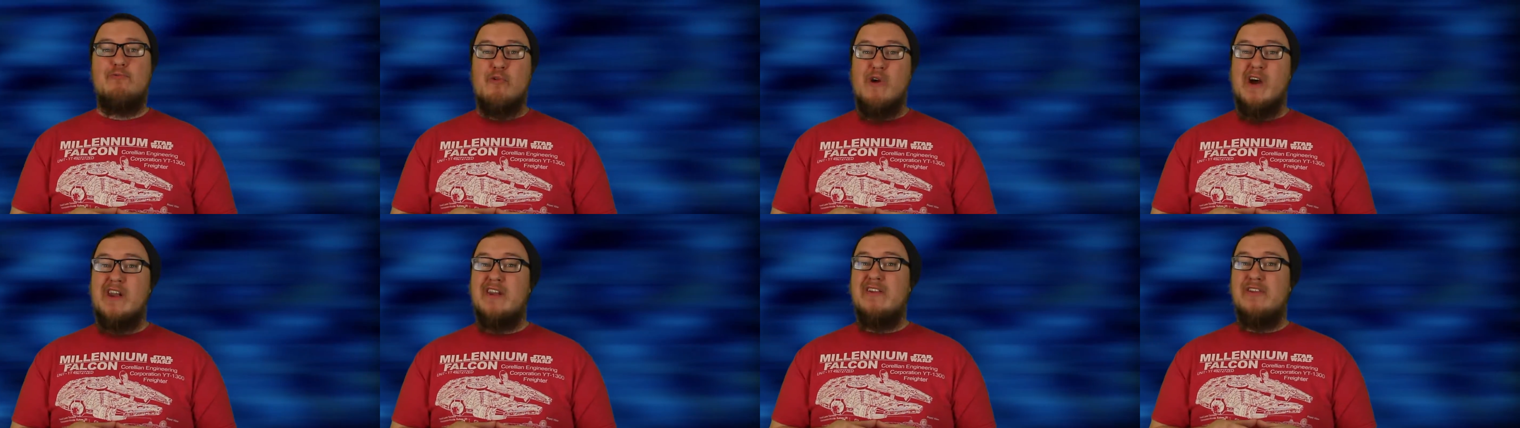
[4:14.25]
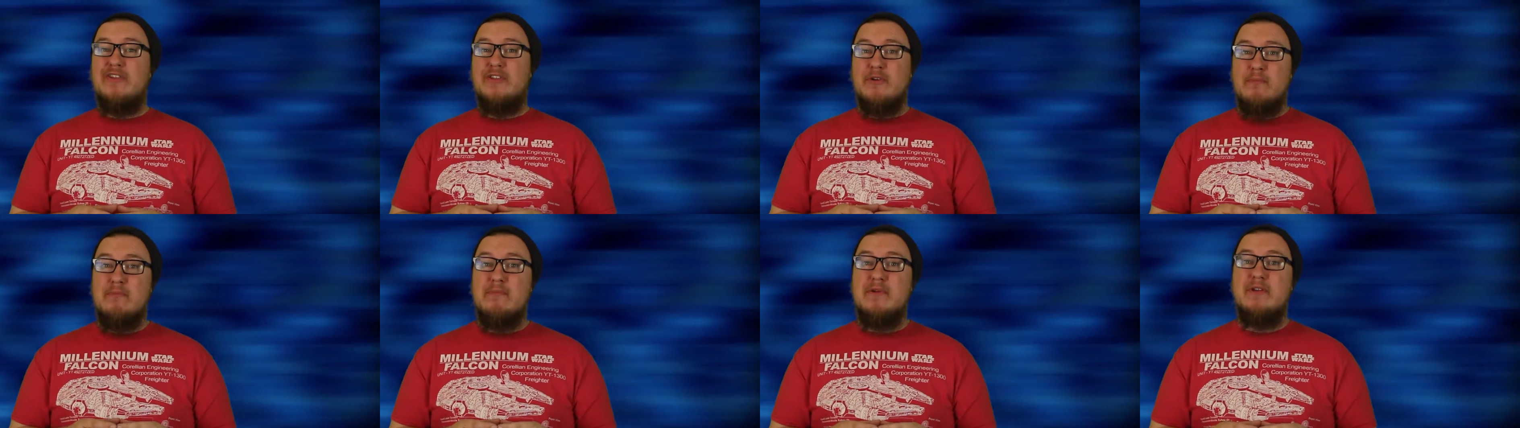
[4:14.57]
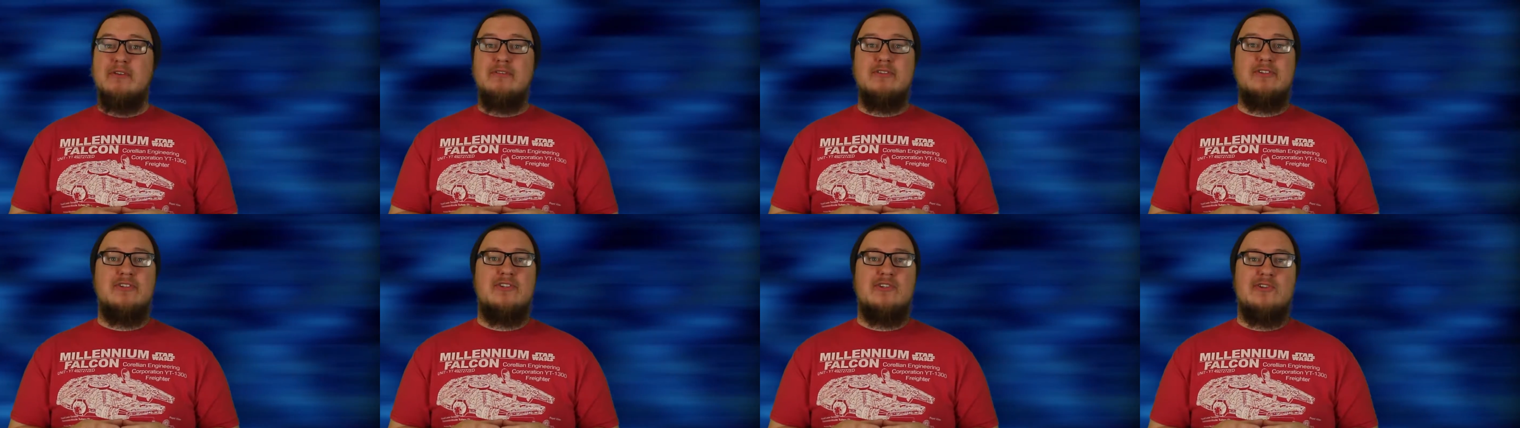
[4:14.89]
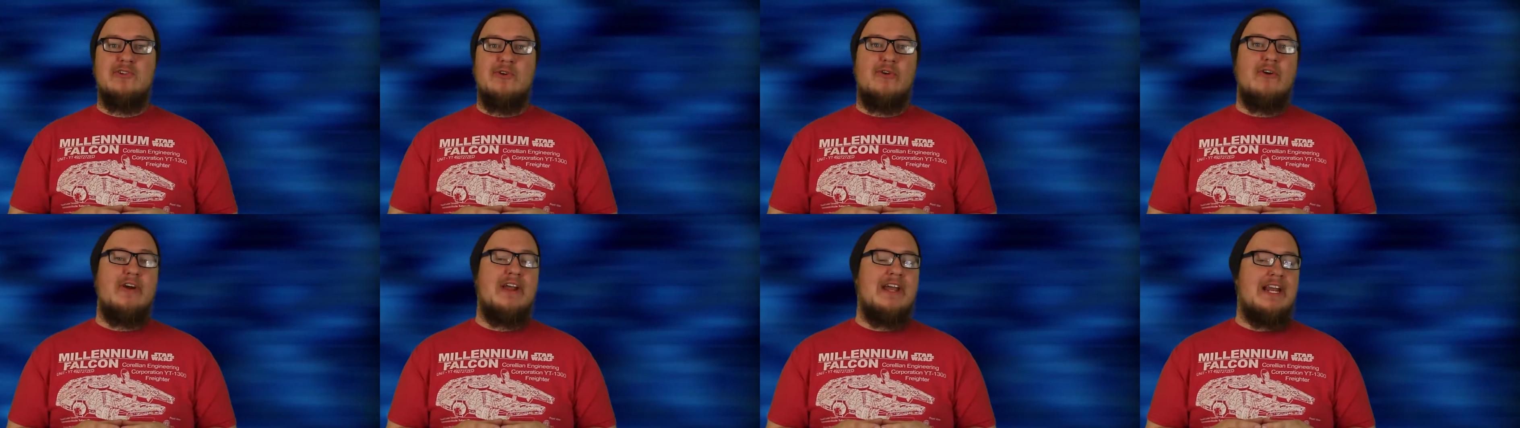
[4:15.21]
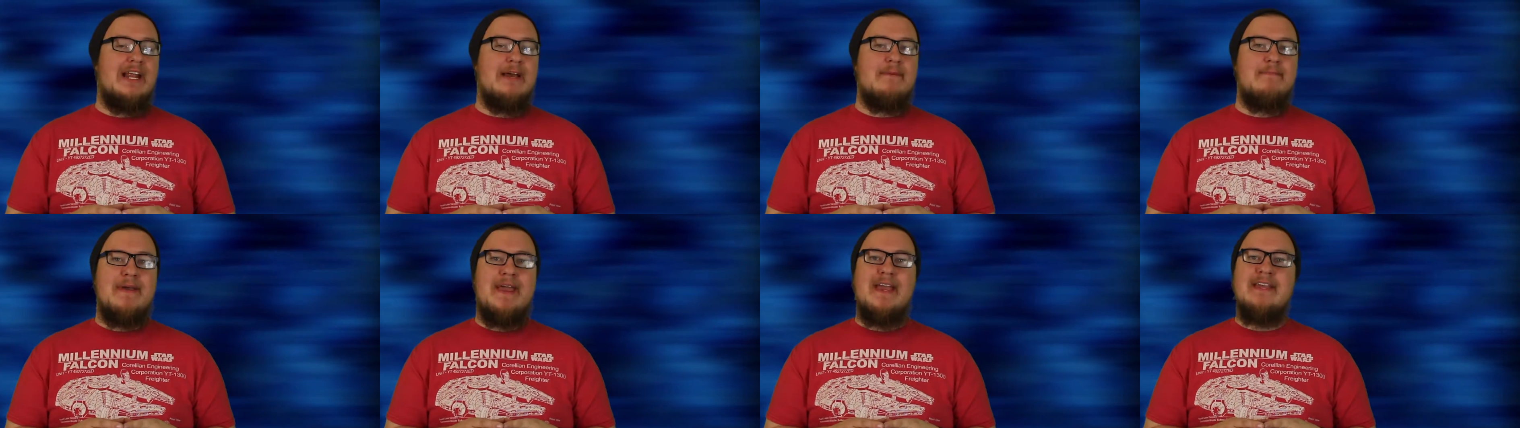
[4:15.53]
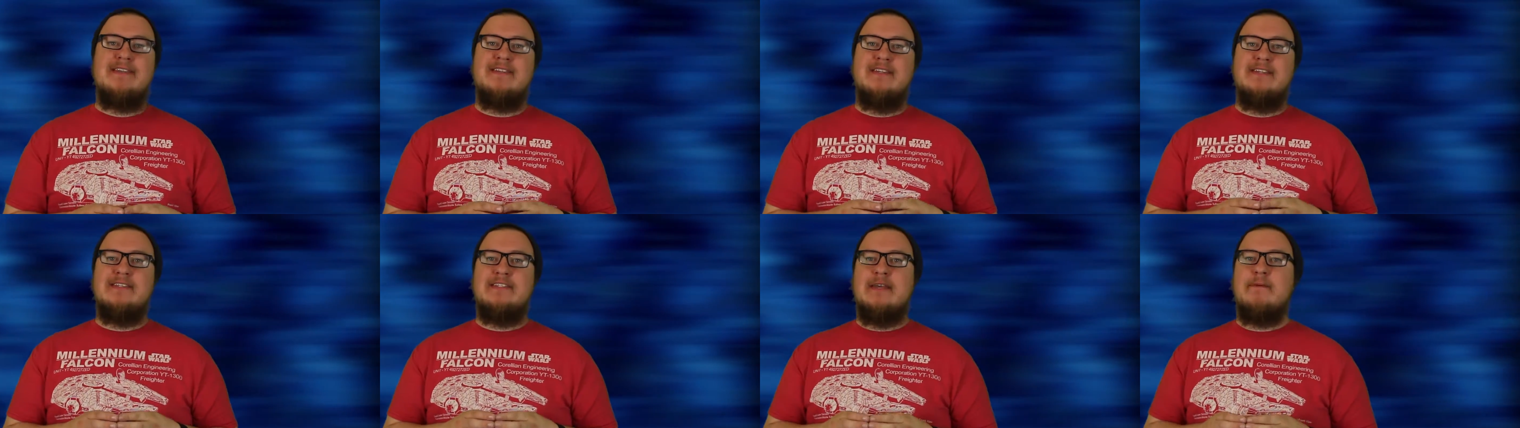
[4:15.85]
run-of-the-mill story and it
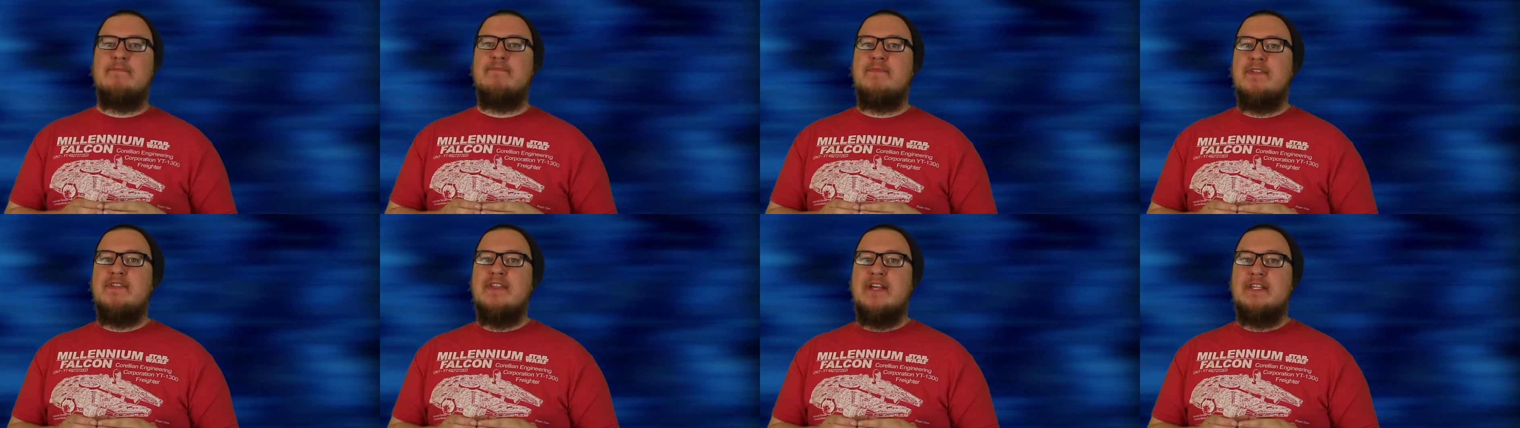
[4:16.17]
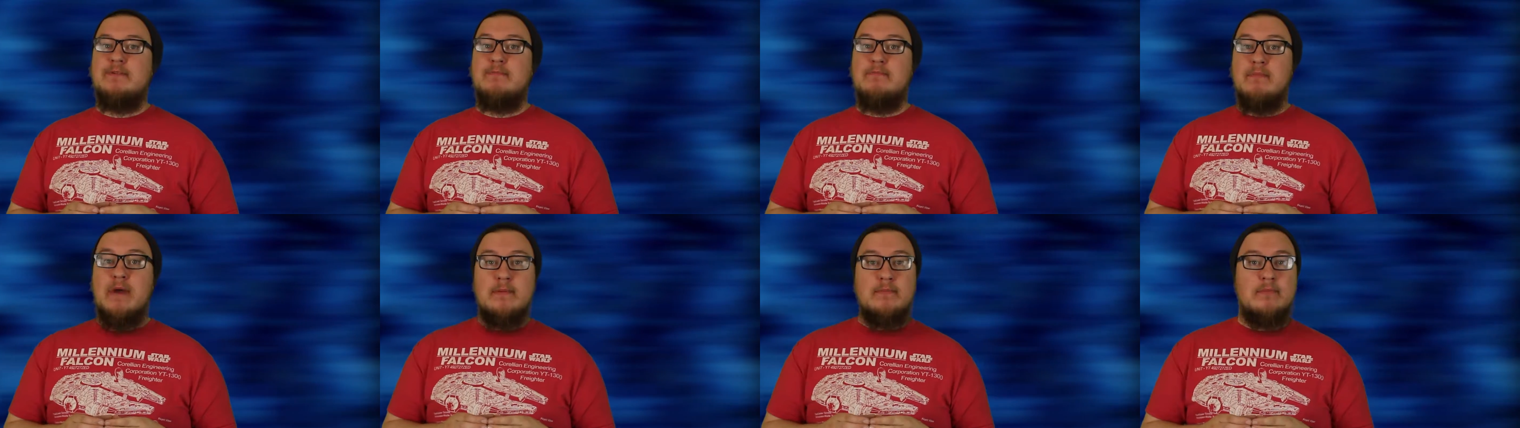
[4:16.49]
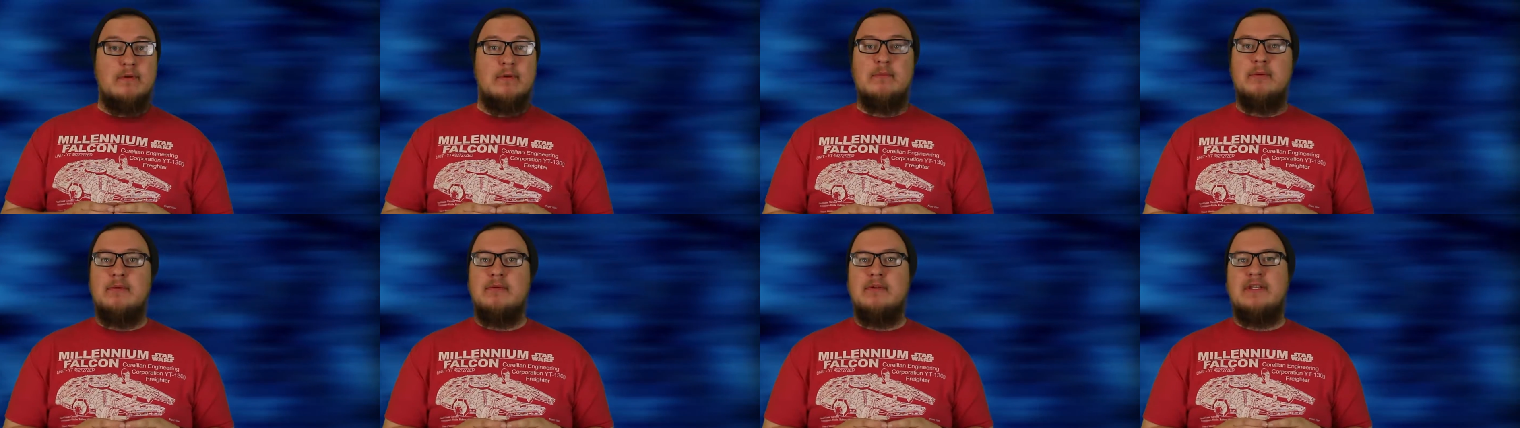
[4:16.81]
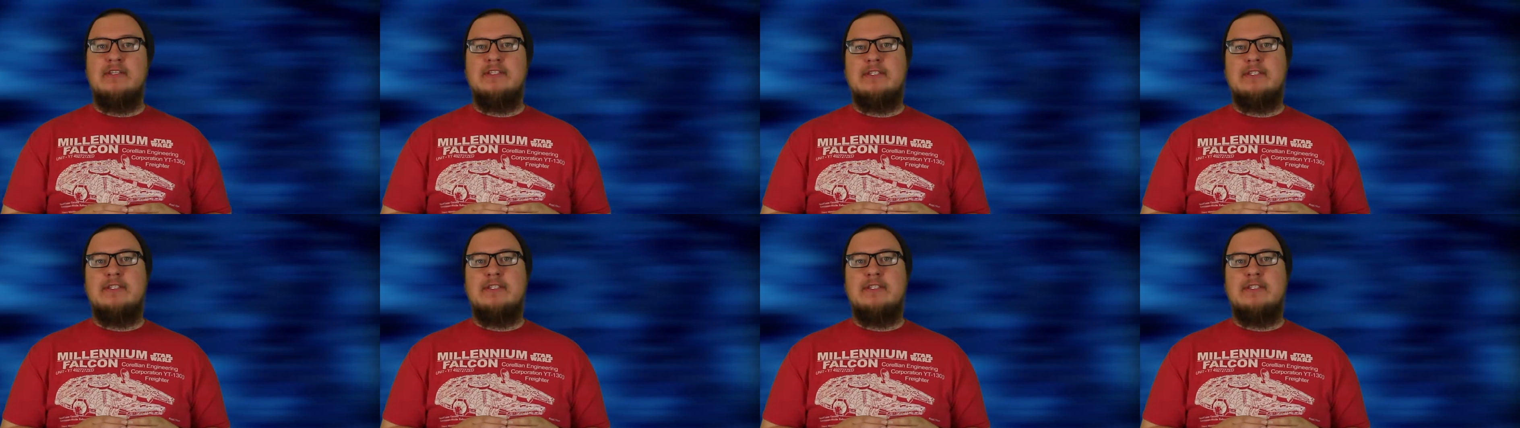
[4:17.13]
makes it something that's memorable